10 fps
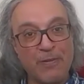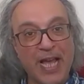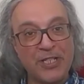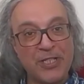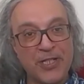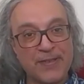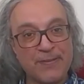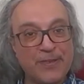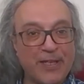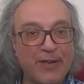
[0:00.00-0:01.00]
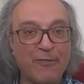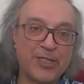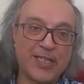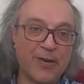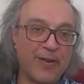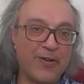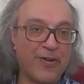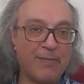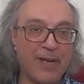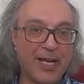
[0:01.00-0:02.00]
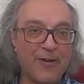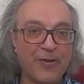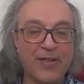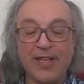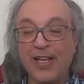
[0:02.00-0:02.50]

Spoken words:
catching some stuff which is going on in the background.